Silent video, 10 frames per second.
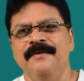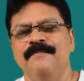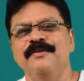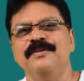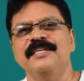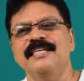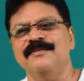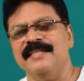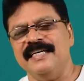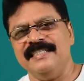When you treat
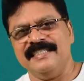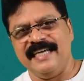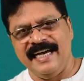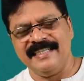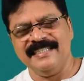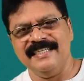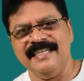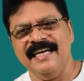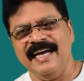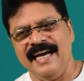with acid,
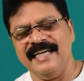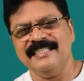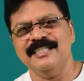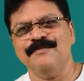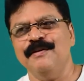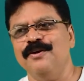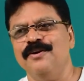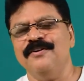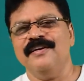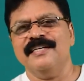acids will
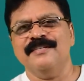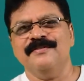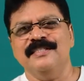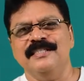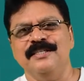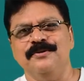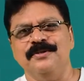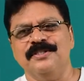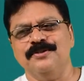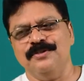not react with
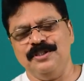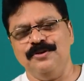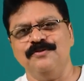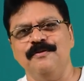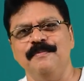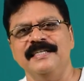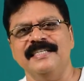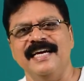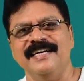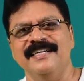COH. So, COH will be
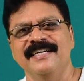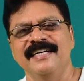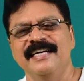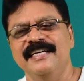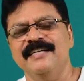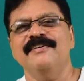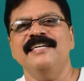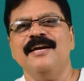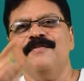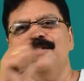intact, it will
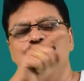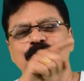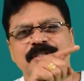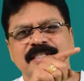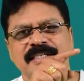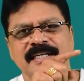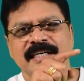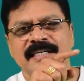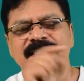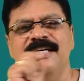react with the
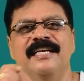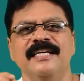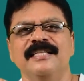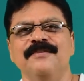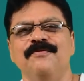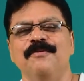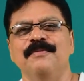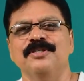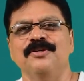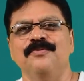OH, resulting in the
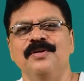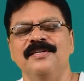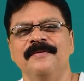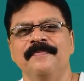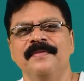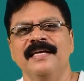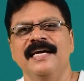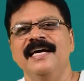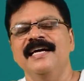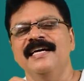formation of what?
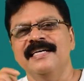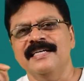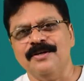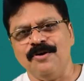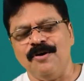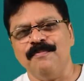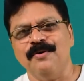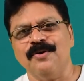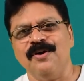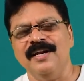A
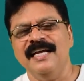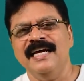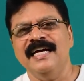compound called